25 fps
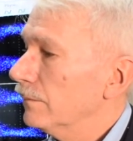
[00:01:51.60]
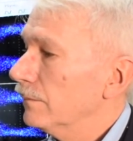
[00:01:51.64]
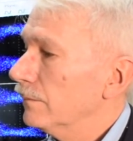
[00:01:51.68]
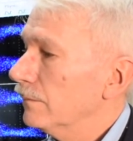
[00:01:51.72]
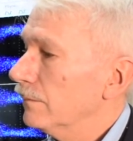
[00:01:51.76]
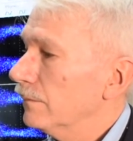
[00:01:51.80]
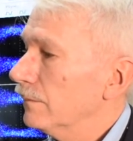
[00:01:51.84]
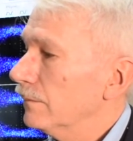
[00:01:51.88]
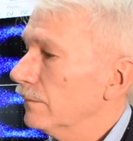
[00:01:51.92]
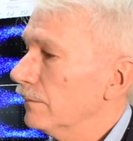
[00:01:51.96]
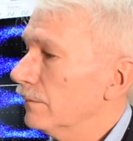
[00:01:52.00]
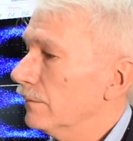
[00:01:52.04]

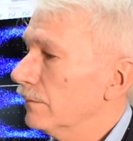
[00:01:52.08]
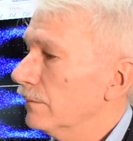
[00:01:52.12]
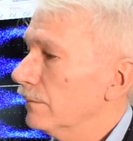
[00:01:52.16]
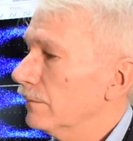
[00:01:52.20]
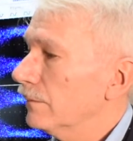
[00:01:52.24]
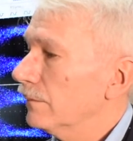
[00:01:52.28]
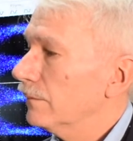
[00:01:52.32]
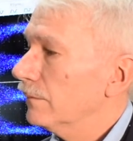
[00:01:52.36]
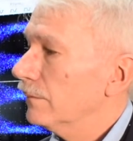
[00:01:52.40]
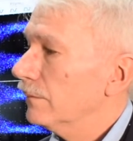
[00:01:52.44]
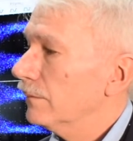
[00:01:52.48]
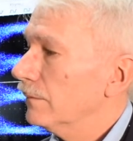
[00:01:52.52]

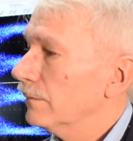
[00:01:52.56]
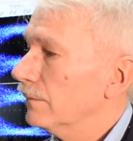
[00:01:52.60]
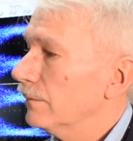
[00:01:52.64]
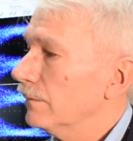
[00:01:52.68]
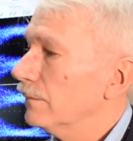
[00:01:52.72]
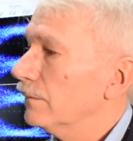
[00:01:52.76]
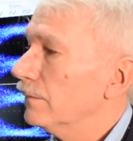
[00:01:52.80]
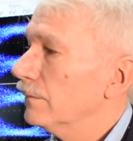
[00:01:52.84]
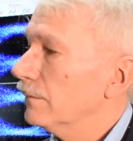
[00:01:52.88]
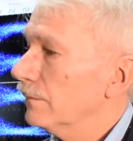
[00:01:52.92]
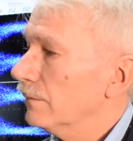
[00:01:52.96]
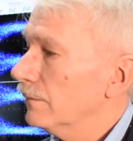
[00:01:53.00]

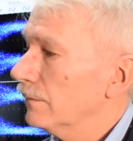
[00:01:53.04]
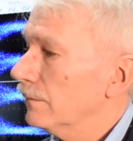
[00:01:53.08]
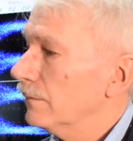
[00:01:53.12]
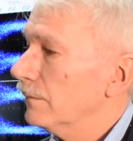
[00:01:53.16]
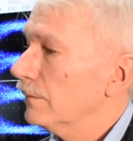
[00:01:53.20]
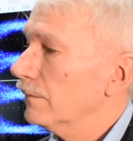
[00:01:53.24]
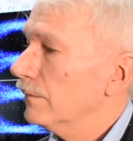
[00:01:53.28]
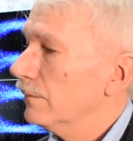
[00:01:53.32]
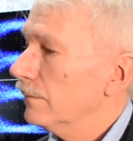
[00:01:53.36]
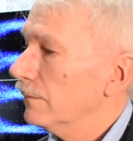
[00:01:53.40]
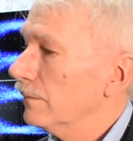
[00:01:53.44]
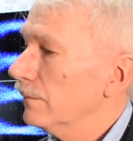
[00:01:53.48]

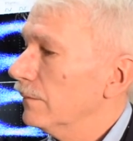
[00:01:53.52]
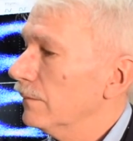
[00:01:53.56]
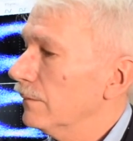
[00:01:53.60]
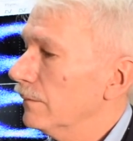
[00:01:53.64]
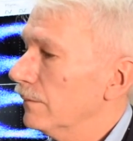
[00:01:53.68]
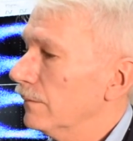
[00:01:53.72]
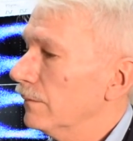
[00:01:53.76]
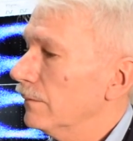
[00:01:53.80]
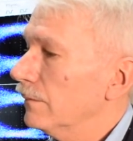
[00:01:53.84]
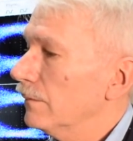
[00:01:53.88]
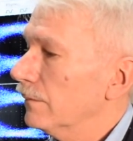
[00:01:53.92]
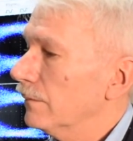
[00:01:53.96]

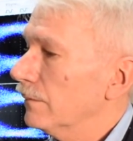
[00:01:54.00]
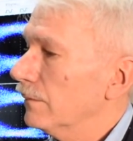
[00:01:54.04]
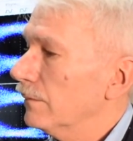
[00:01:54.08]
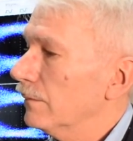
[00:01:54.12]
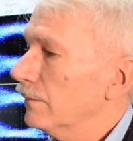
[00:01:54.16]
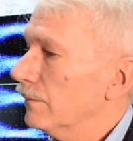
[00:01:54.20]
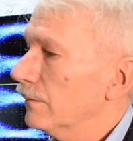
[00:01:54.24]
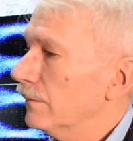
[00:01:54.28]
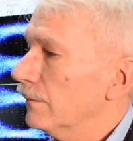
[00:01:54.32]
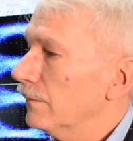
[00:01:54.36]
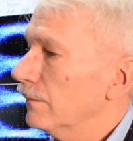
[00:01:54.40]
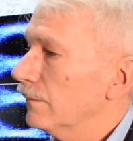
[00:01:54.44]

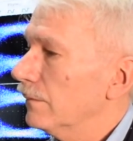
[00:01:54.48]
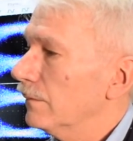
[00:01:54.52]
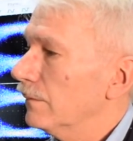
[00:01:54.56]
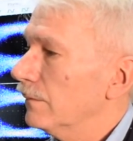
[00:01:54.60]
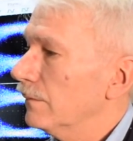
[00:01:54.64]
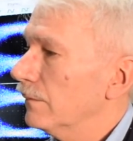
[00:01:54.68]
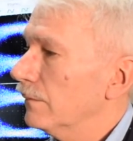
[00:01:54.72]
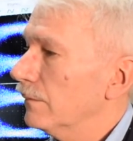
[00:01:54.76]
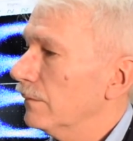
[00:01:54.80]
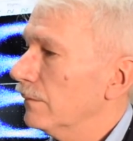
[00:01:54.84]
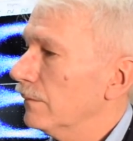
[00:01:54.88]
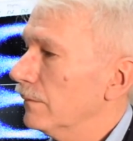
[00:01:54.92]

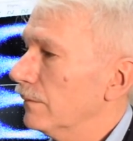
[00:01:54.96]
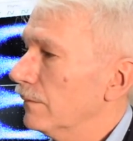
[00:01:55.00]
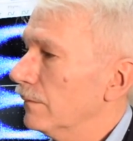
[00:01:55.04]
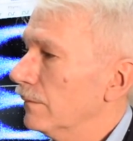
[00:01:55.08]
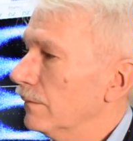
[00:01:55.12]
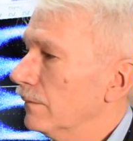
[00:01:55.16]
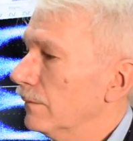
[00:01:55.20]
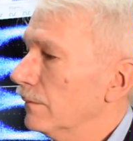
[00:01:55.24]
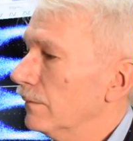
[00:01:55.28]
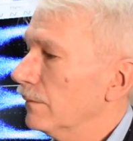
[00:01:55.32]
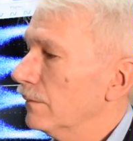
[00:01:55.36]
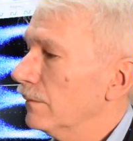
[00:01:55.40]

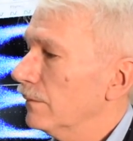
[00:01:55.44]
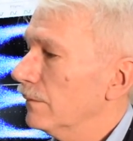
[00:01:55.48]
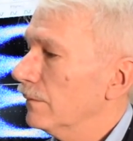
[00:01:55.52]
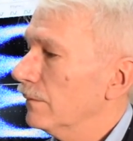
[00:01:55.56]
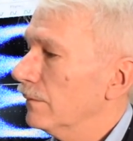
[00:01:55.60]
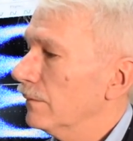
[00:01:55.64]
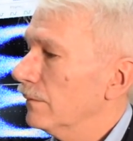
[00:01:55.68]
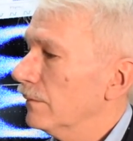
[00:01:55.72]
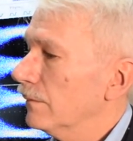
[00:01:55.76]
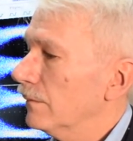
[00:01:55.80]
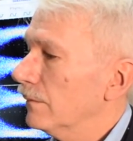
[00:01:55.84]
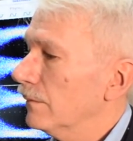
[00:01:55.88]

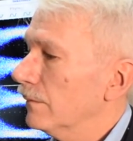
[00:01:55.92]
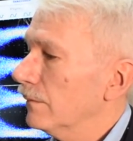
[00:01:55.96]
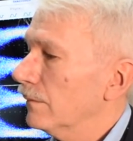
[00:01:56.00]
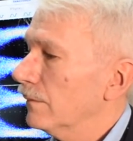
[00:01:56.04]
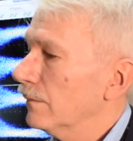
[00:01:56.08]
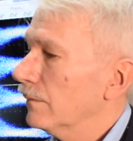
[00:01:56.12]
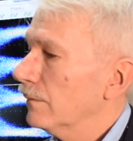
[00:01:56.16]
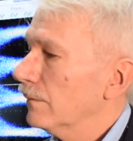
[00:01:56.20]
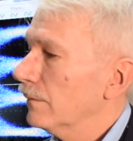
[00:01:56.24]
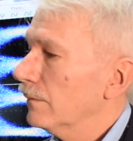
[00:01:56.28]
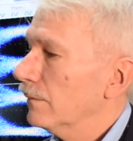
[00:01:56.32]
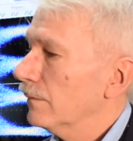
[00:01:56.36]

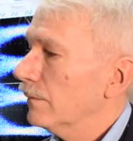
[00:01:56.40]
The person shown says nothing.